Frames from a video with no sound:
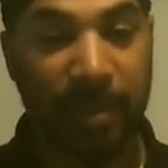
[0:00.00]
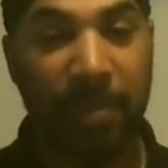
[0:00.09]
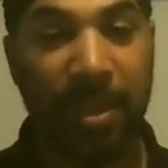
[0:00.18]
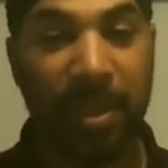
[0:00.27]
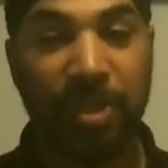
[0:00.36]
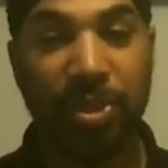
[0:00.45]

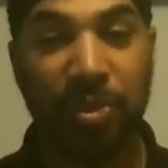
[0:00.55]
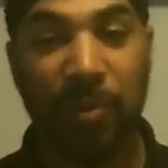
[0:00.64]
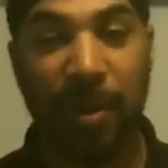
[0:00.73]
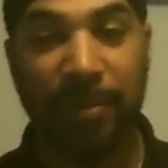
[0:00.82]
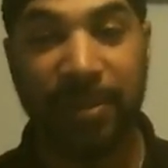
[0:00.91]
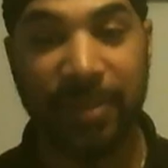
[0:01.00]
Because you
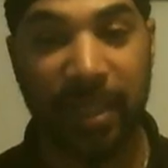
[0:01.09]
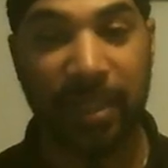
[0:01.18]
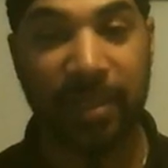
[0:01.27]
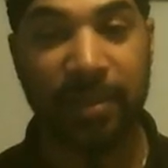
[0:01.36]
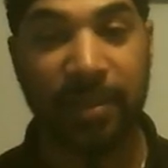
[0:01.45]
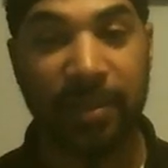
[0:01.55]

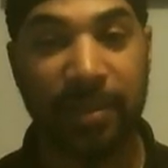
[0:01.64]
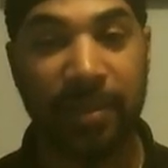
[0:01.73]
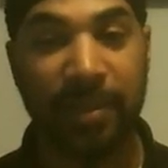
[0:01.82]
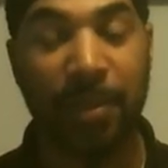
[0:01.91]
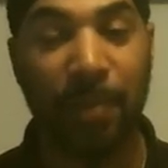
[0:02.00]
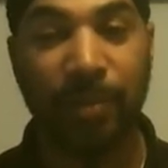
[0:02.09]
representing
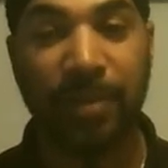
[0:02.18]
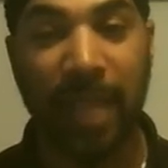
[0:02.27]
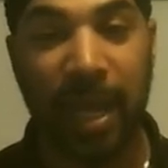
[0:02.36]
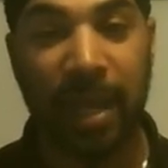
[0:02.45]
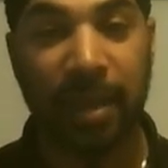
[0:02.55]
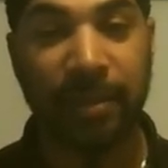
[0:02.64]
the Most
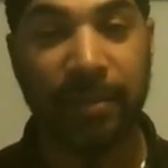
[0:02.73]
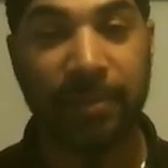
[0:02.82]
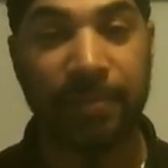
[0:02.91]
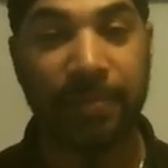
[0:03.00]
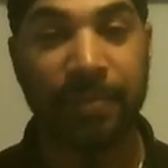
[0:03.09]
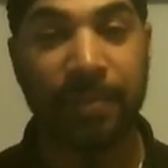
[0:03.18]
High.
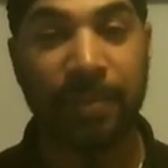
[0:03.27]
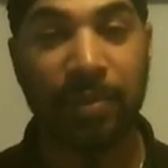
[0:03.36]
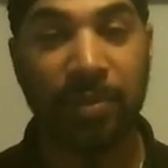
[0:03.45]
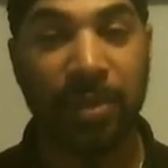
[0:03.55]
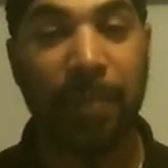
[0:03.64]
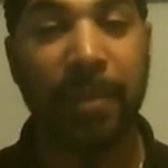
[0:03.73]

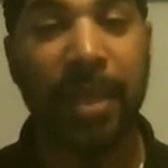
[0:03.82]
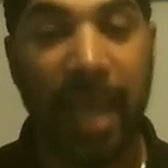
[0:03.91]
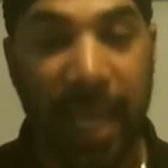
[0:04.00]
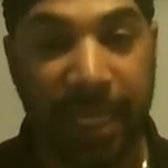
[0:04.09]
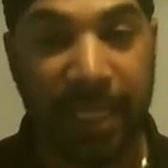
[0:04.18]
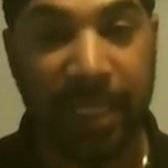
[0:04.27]
You shall be
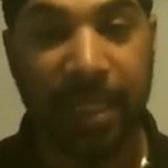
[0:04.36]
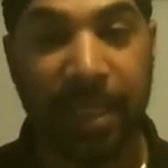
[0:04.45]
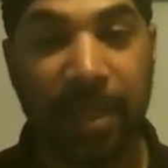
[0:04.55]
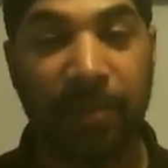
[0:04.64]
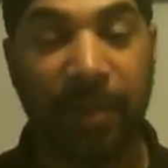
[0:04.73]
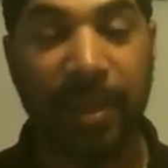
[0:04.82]
hated
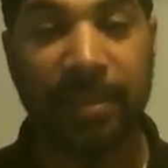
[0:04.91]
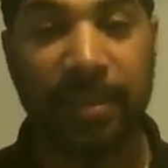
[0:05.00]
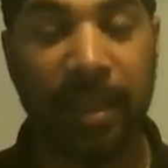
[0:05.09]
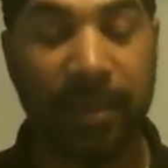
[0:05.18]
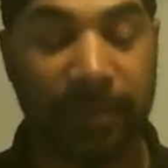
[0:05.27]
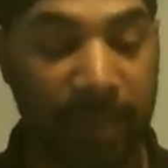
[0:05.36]
for his
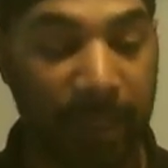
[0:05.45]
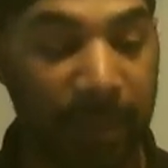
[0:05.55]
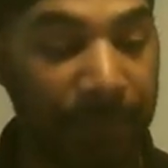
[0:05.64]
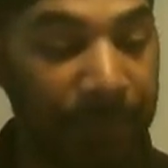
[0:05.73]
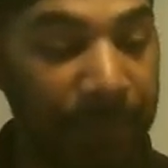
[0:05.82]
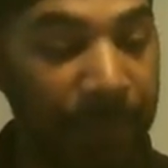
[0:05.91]
name's sake.
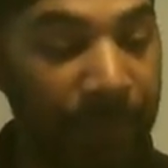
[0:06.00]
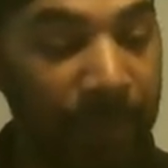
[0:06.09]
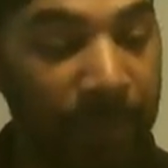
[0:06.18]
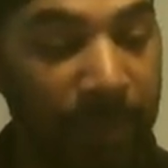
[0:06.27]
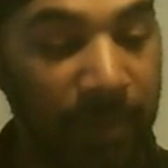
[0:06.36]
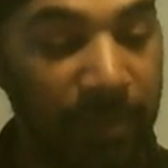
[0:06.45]

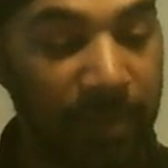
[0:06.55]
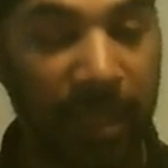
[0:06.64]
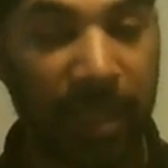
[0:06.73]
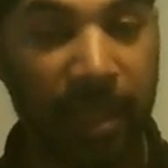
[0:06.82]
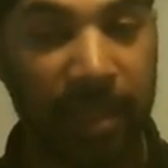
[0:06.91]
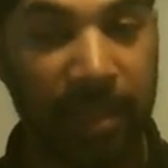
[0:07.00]
You see
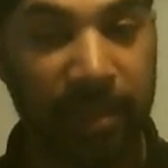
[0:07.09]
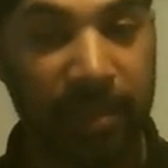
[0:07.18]
that?